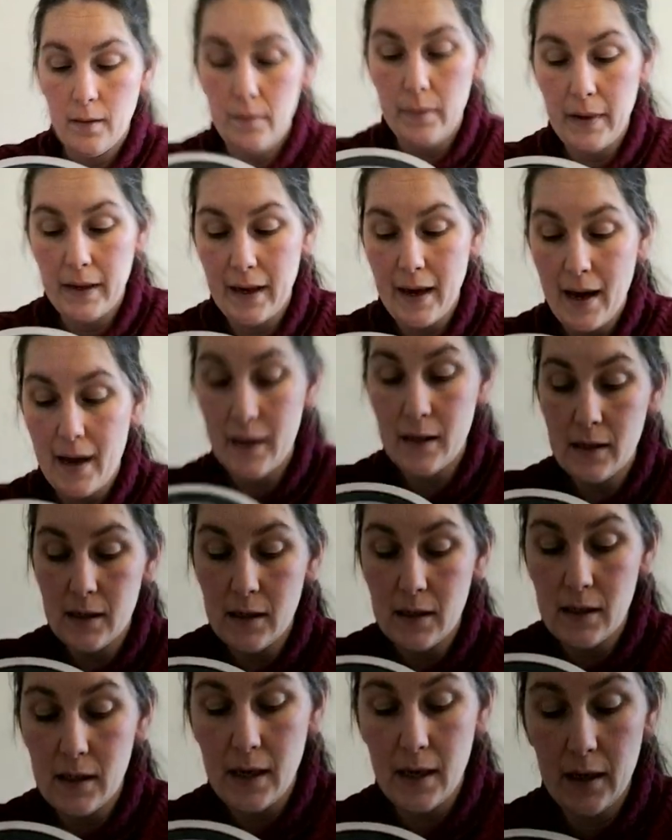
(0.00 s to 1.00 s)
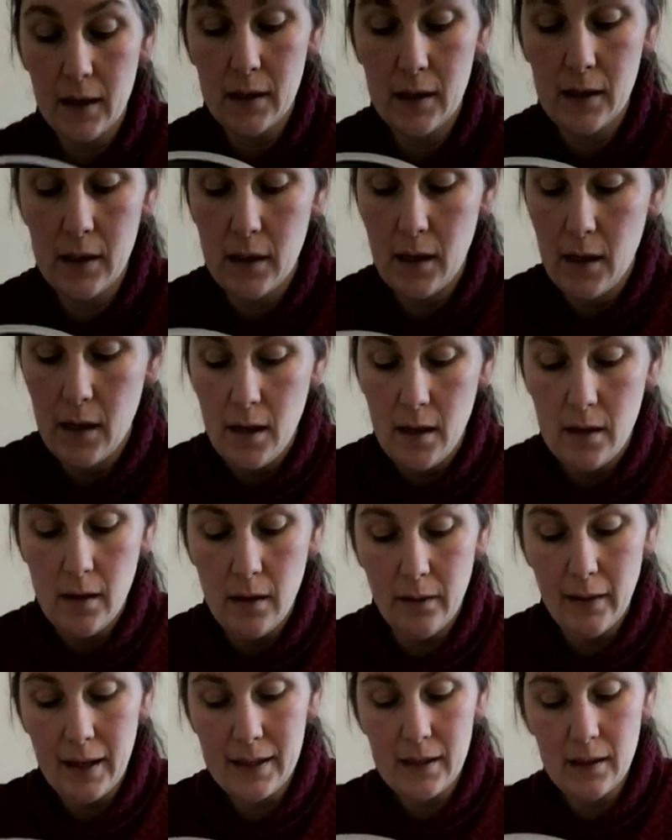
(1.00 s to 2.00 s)
Big hand's at 6.
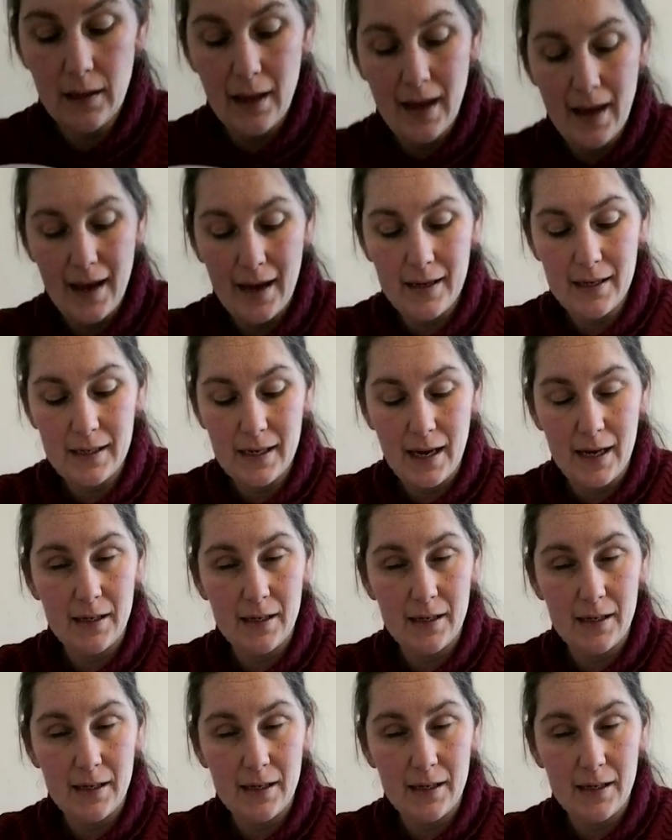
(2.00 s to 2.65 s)
The little hand